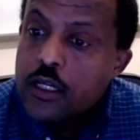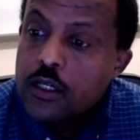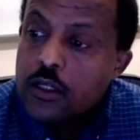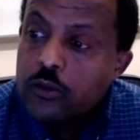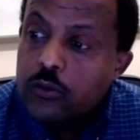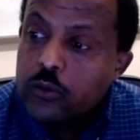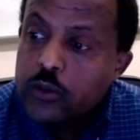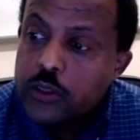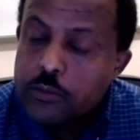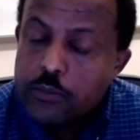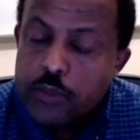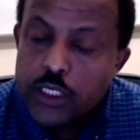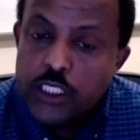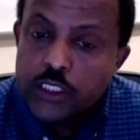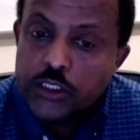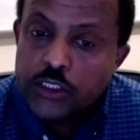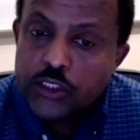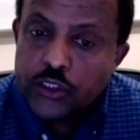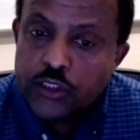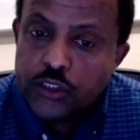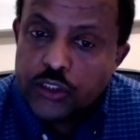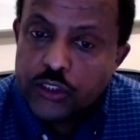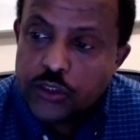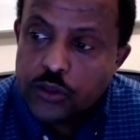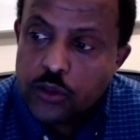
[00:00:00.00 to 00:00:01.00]
We
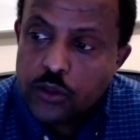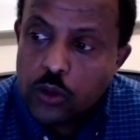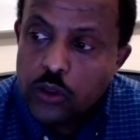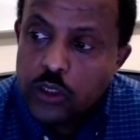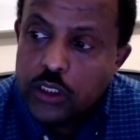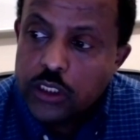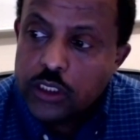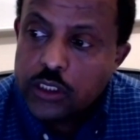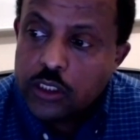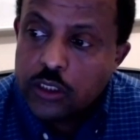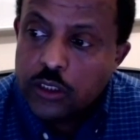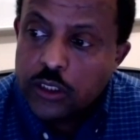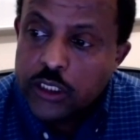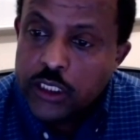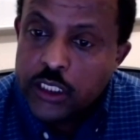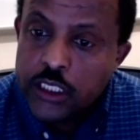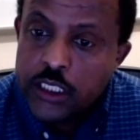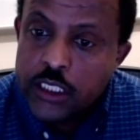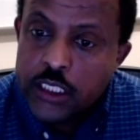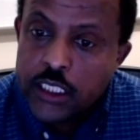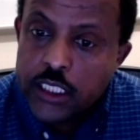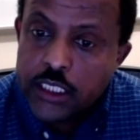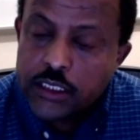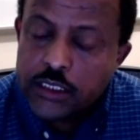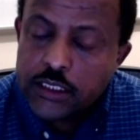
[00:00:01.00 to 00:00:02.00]
measured soil cone
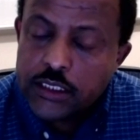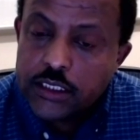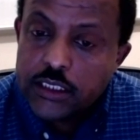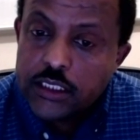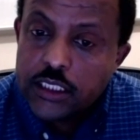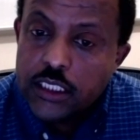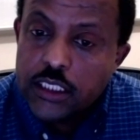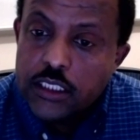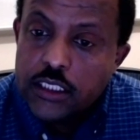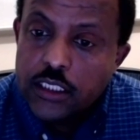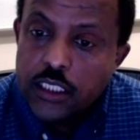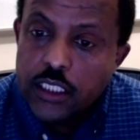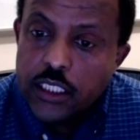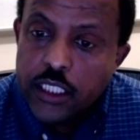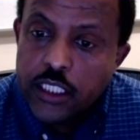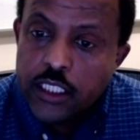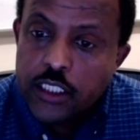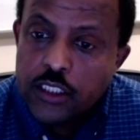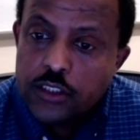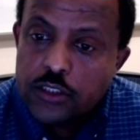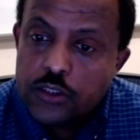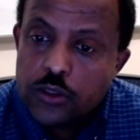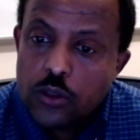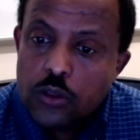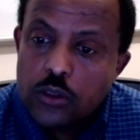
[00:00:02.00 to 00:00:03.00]
index and
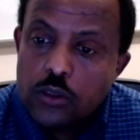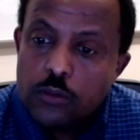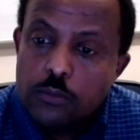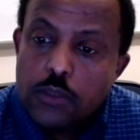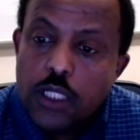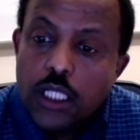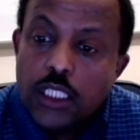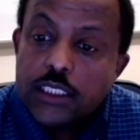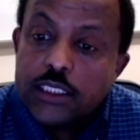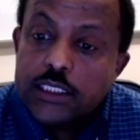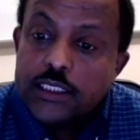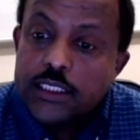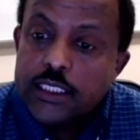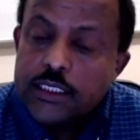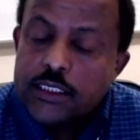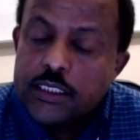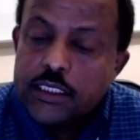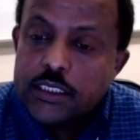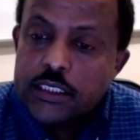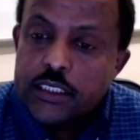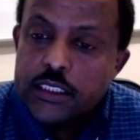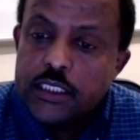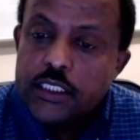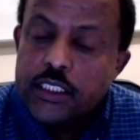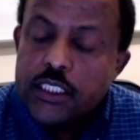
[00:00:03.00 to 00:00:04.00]
soil bulk
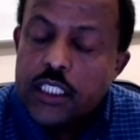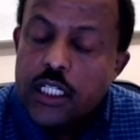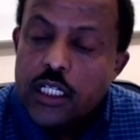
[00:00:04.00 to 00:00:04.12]
density.